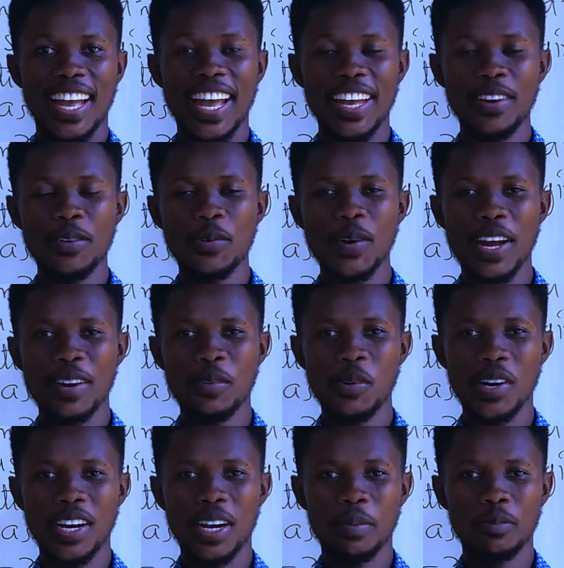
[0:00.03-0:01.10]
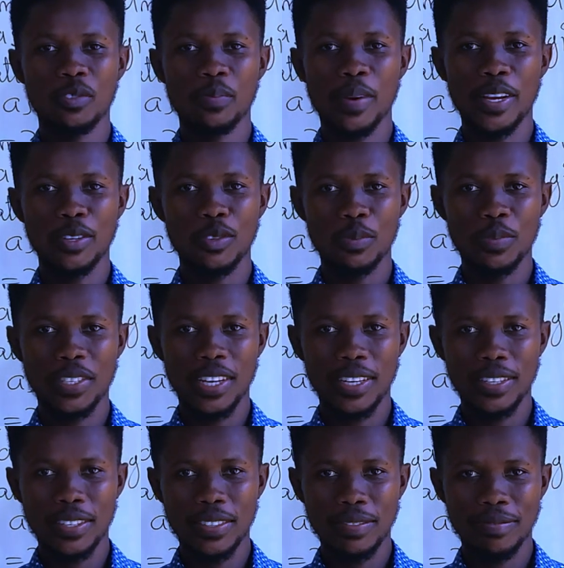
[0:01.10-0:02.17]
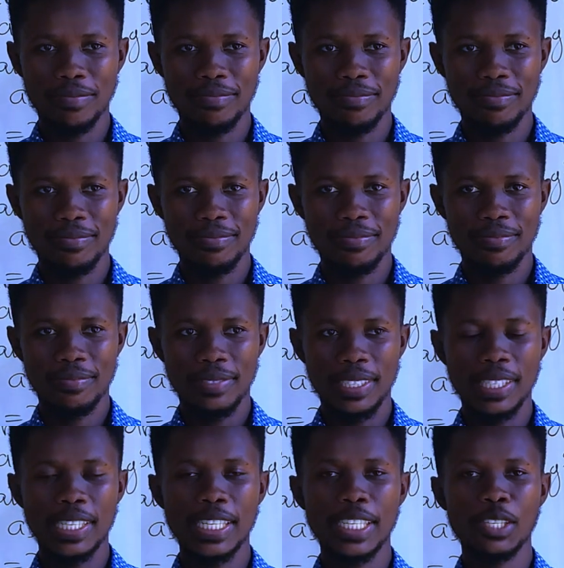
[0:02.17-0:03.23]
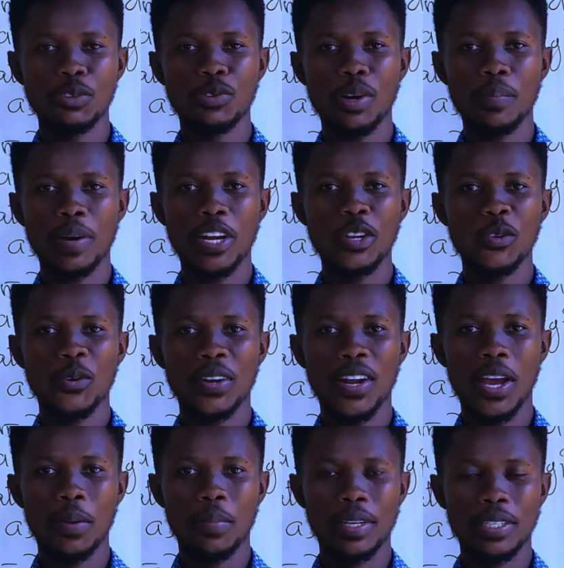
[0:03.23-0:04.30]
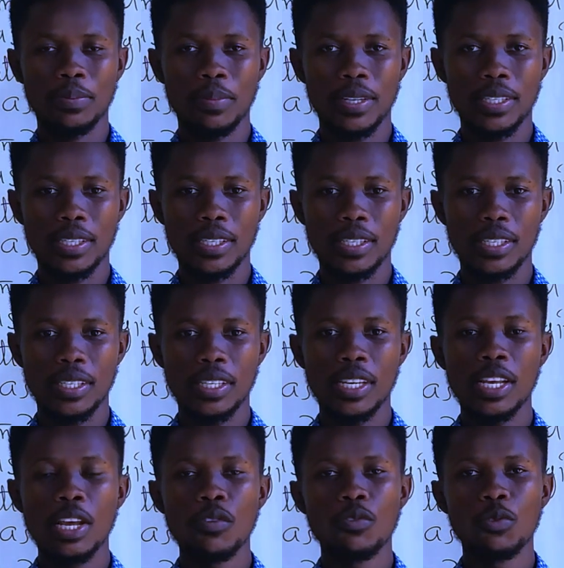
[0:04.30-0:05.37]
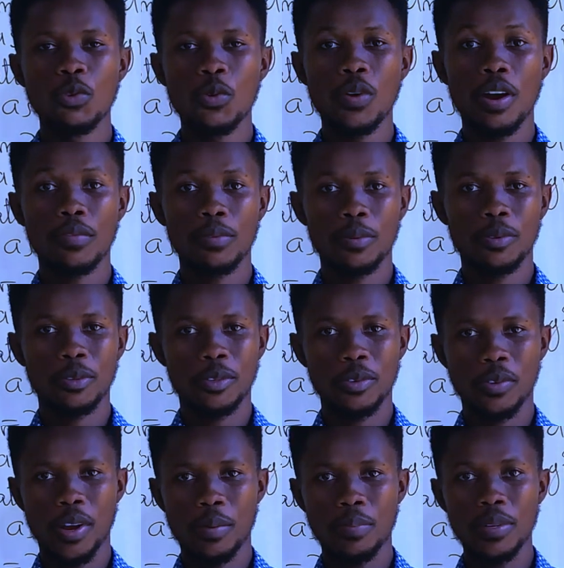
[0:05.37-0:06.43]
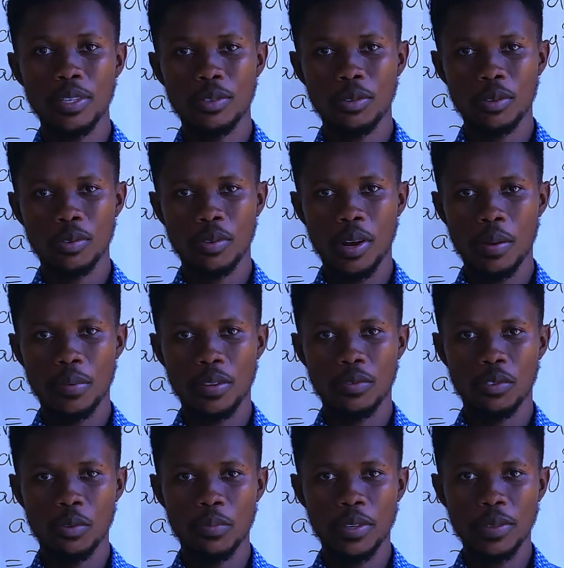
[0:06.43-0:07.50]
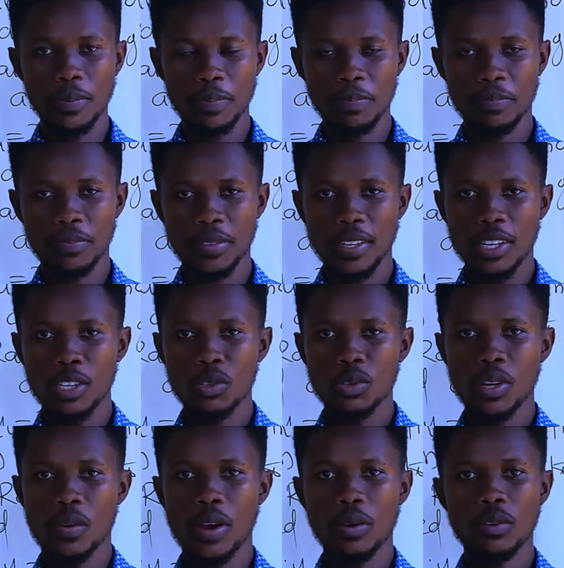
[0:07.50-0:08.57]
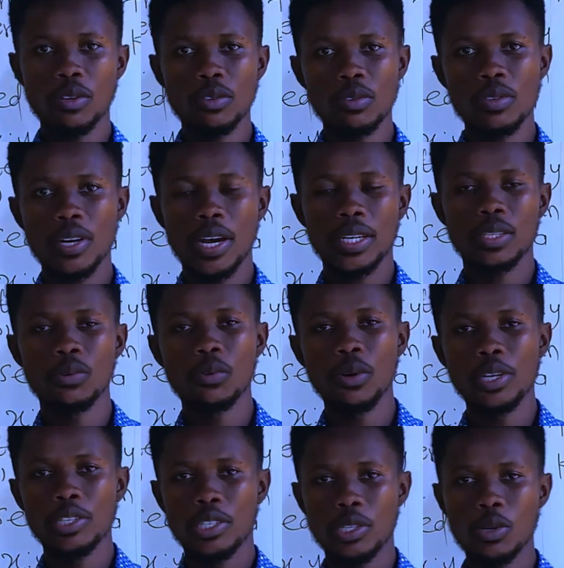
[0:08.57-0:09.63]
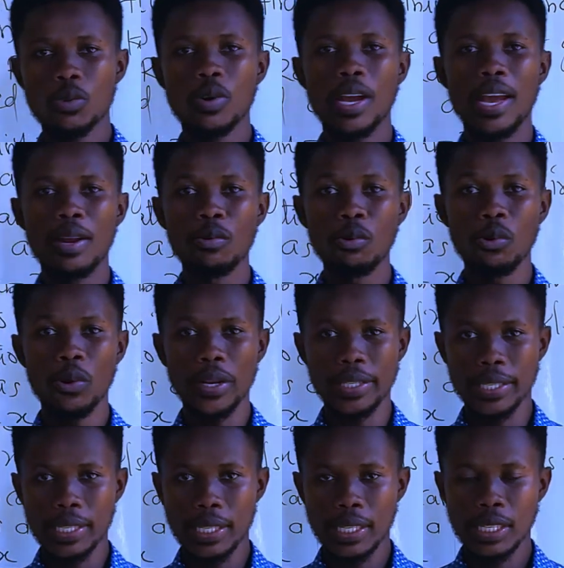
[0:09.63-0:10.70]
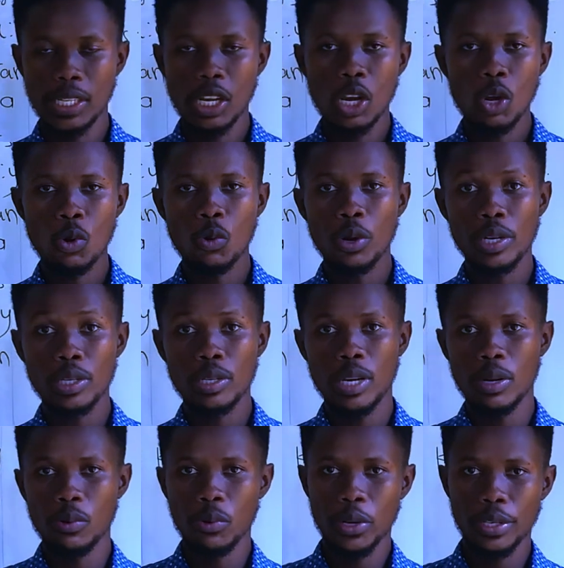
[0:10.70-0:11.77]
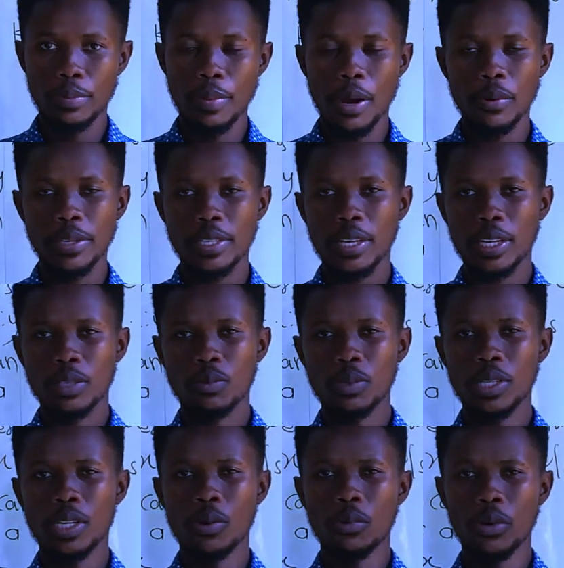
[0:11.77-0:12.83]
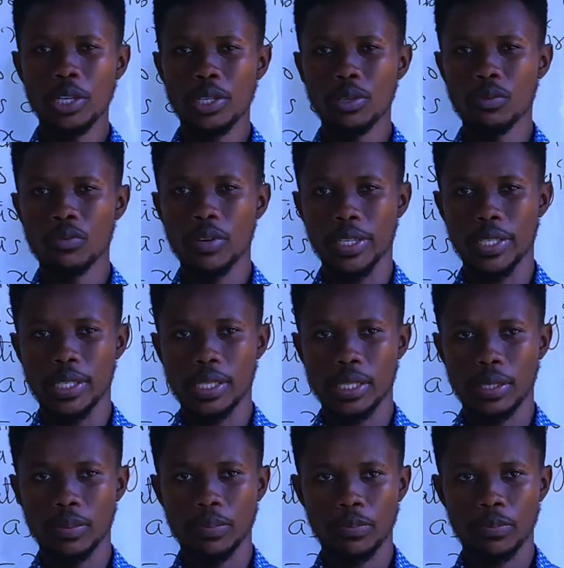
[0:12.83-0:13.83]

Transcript: Hello and welcome to my YouTube channel. This is Dramani Online Mathematics. If you know you have not subscribed, please subscribe it for me. Today we are going to look at ratio and rate. Ratio and rate, but we start with the ratio first.